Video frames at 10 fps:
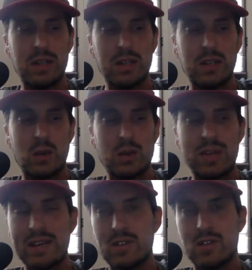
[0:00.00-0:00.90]
North
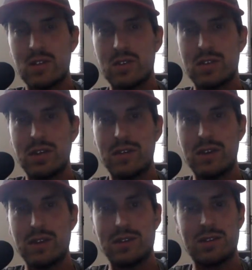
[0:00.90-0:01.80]
Texas has given
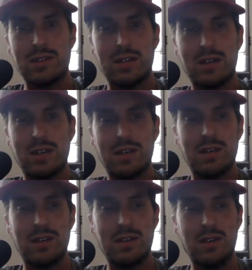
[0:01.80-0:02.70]
us,
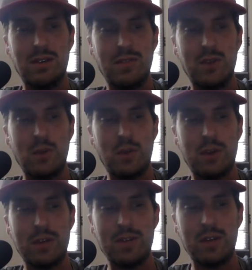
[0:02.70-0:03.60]
the
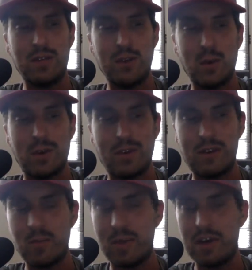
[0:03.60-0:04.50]
footwork. They've done the footwork for
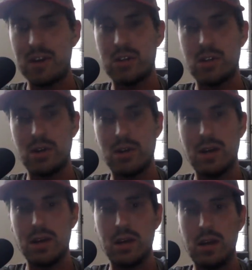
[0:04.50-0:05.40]
everybody to show
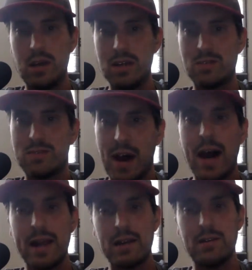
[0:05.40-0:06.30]
that it is
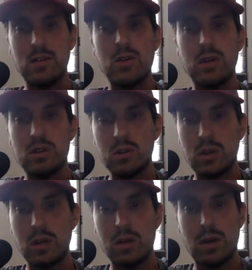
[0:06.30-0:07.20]
fine. You can do
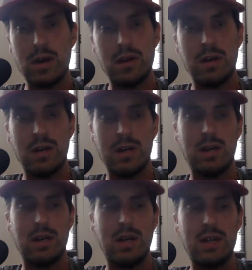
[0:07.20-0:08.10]
League One
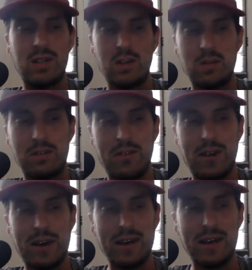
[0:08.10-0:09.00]
and still be
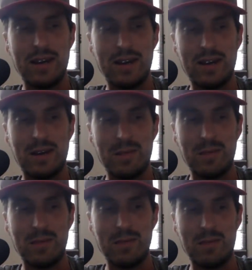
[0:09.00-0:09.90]
fine.
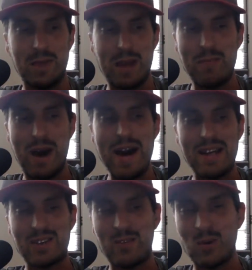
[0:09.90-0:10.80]
But I'm
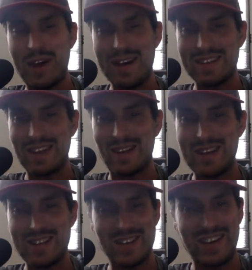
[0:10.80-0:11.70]
biased. If you were to ask that
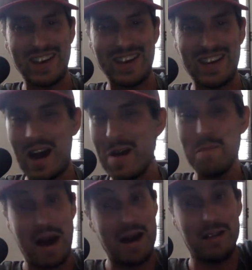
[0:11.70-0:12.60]
question, Ryan, I'm
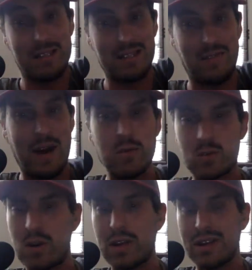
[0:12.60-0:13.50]
biased. If I
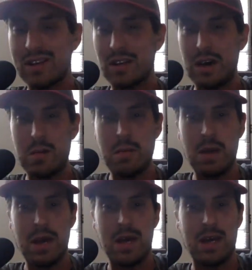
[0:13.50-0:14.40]
was running a club
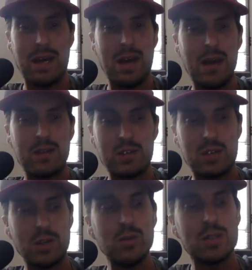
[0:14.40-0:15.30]
and I was a
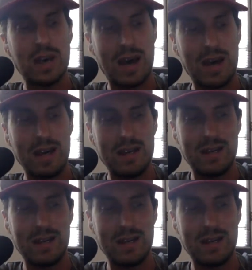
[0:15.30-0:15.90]
2 side,